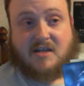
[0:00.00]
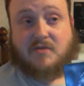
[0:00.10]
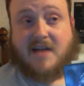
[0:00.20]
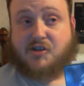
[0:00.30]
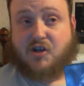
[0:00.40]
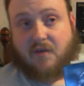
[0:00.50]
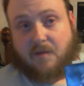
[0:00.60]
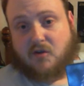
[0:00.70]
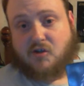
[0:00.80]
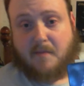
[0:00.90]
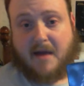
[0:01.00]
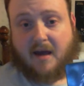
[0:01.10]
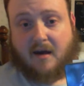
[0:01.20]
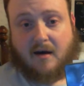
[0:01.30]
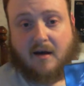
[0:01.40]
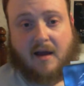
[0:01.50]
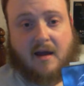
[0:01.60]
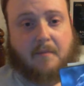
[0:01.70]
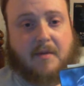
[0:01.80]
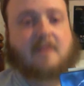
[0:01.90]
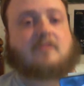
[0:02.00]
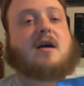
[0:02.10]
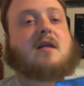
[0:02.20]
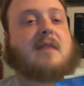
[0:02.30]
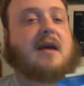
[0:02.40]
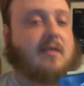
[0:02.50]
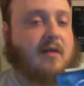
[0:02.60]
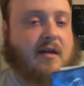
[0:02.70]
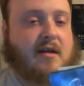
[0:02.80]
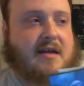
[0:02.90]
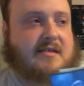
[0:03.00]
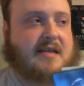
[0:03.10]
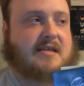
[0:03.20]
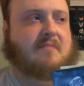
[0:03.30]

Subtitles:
It was actually filmed in Jamaica, but they tried to make it look like the United States.